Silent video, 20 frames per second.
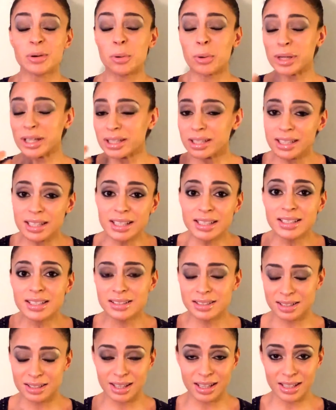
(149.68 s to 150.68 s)
oily
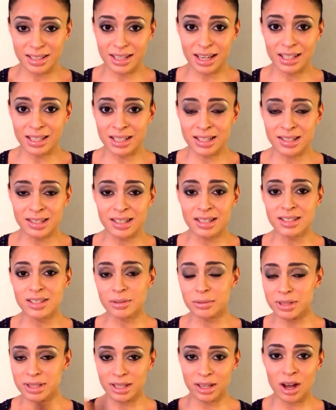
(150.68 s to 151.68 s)
skin tendency,
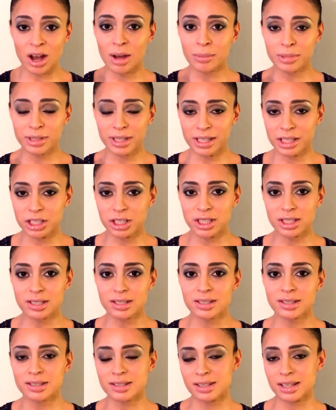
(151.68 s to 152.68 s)
so it's a
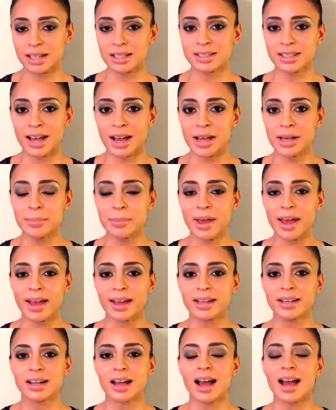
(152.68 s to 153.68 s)
combination skin type,
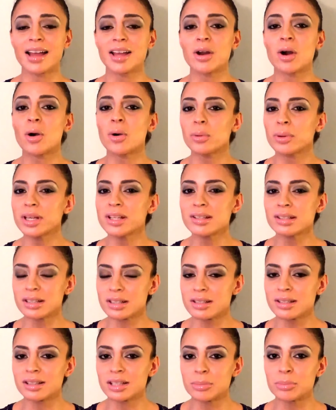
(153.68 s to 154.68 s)
and I always
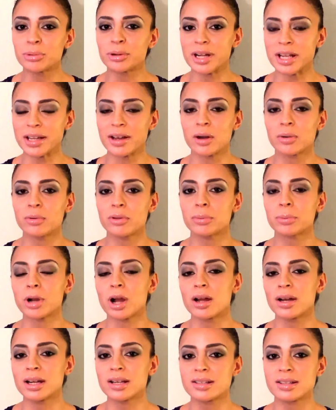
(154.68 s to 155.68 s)
easily break out with
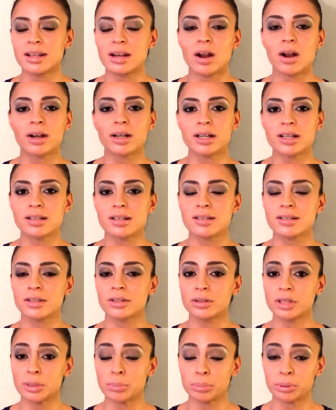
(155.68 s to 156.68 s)
products that aren't
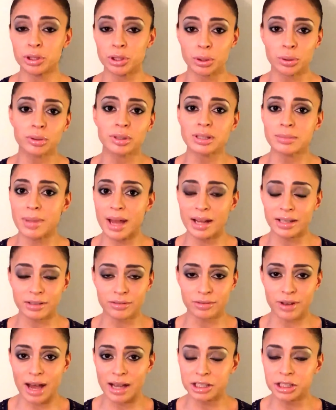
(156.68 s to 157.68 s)
necessarily purely
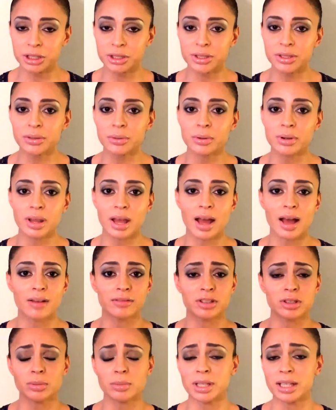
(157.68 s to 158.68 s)
manufactured, or that
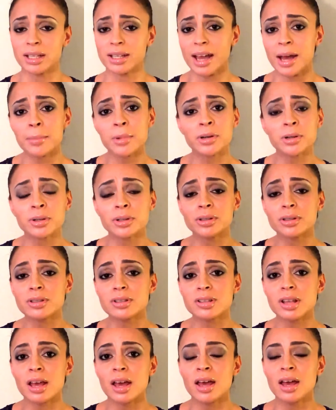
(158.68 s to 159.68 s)
have too many
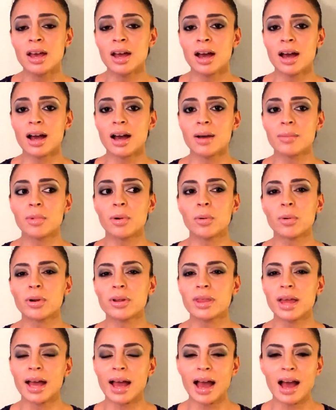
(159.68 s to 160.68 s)
chemicals,
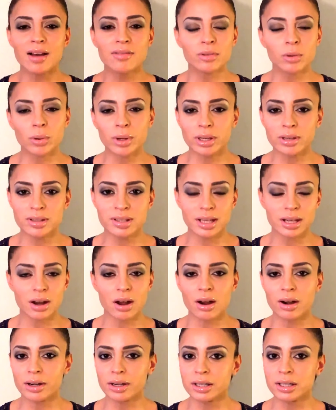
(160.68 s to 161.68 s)
or that have oils that
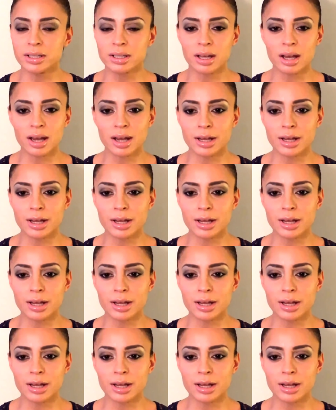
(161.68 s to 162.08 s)
aren't,